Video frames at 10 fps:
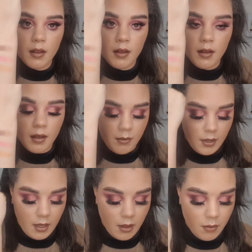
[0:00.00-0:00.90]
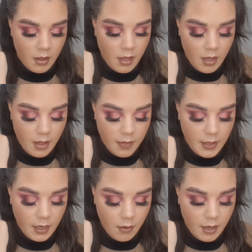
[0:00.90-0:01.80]
There we go. Then
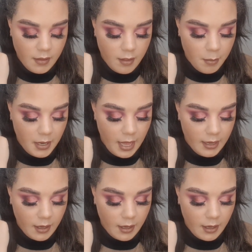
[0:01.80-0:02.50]
going into the black,